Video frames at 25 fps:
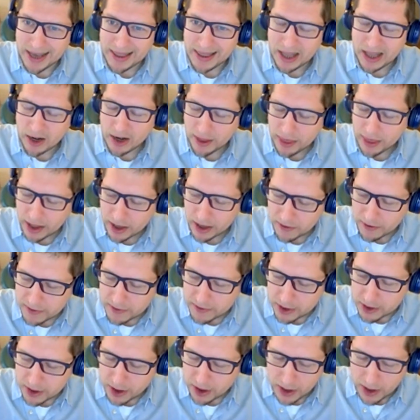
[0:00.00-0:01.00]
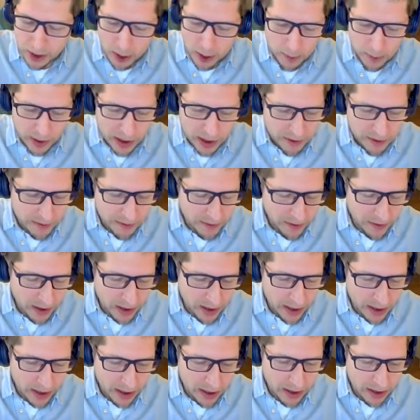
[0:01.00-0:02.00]
And then I think I've just got a little bit of
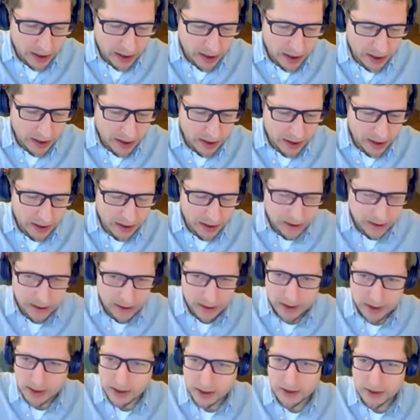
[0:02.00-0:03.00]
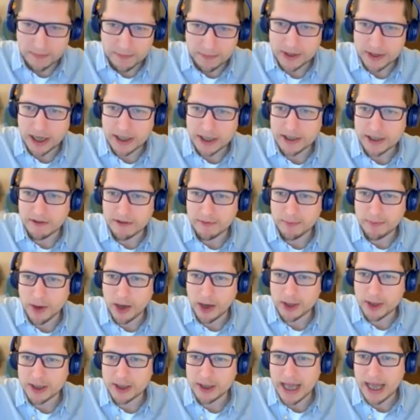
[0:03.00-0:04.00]
like an obsessive
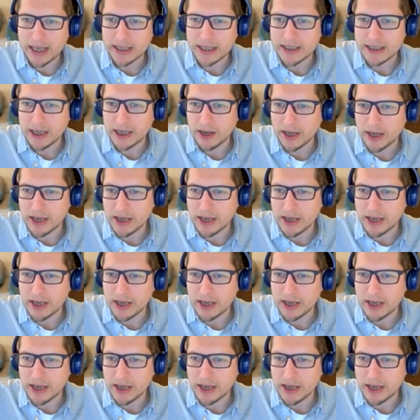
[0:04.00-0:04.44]
personality.